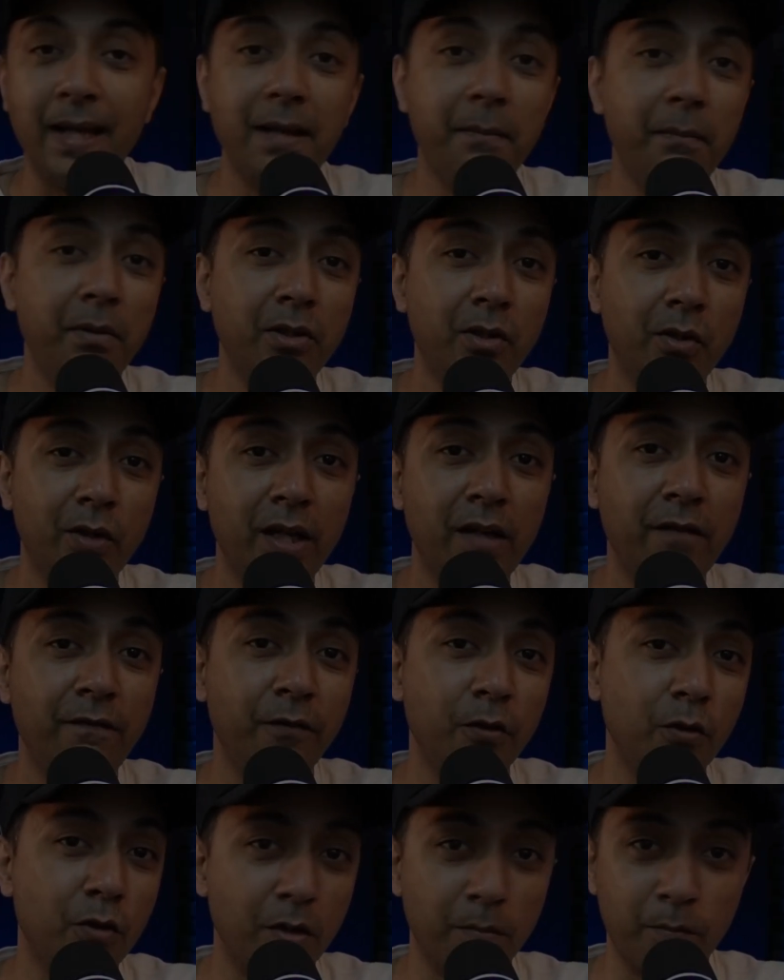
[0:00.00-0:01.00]
number three,
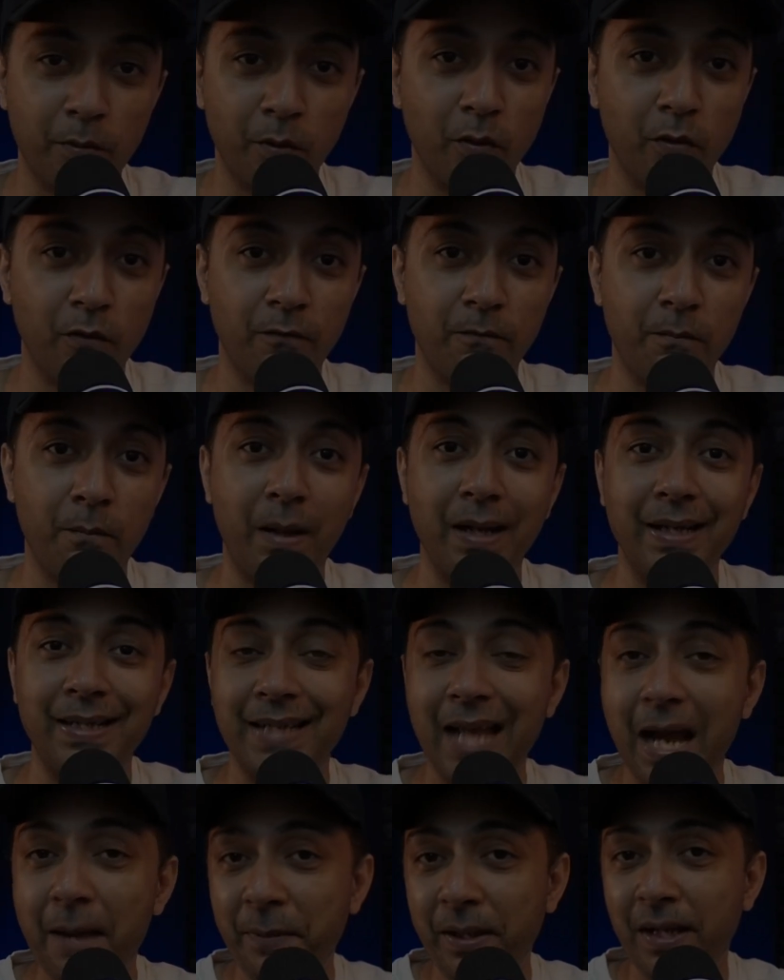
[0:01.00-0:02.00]
future proof. By
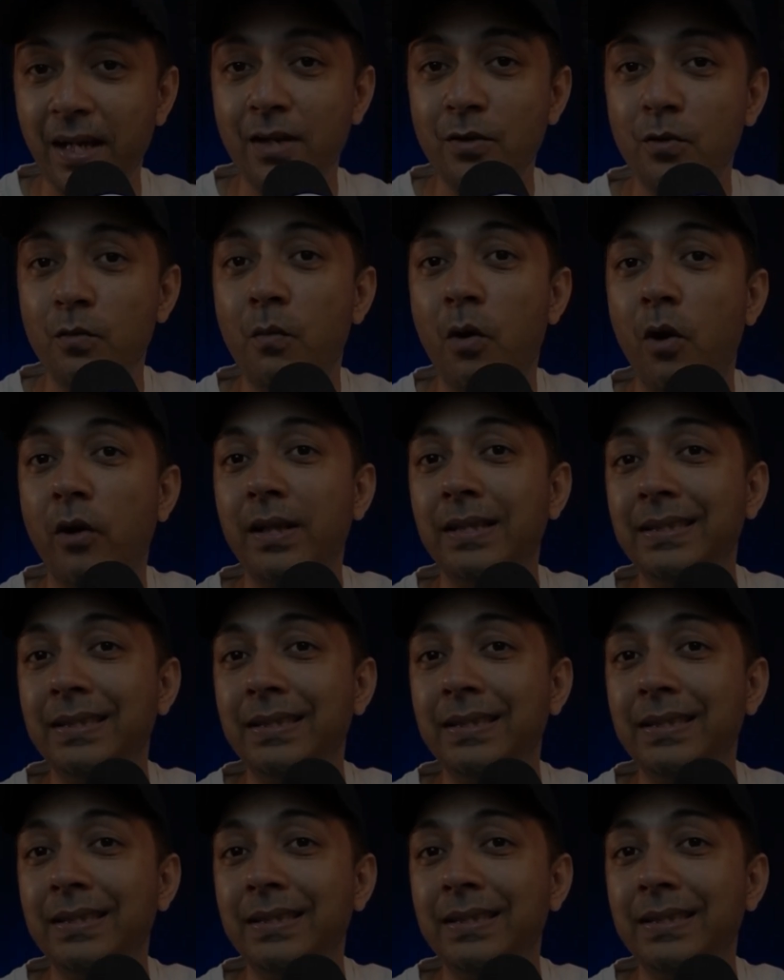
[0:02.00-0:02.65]
tapping into modern